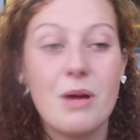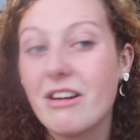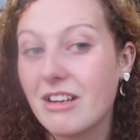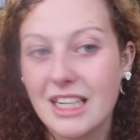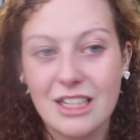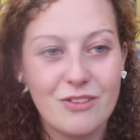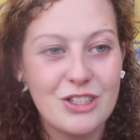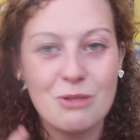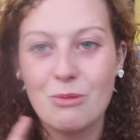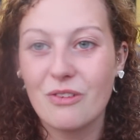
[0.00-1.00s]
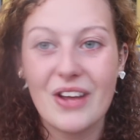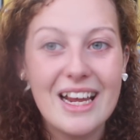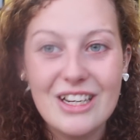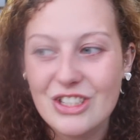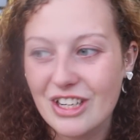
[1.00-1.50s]
America, I'd love to do more of
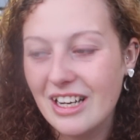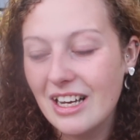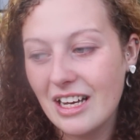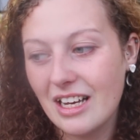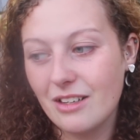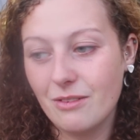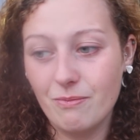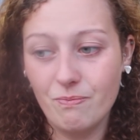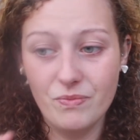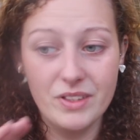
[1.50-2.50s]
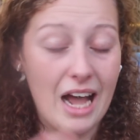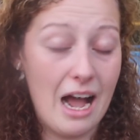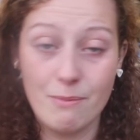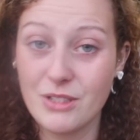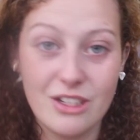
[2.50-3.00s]
Asia.
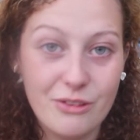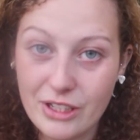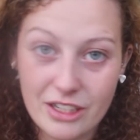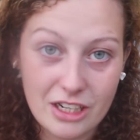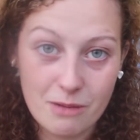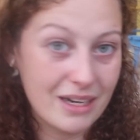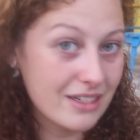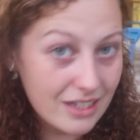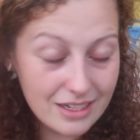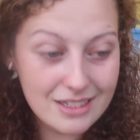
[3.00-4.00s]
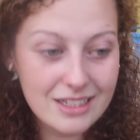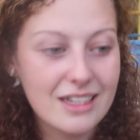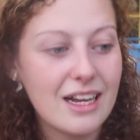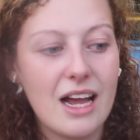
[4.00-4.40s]
Absolutely going to come back to India.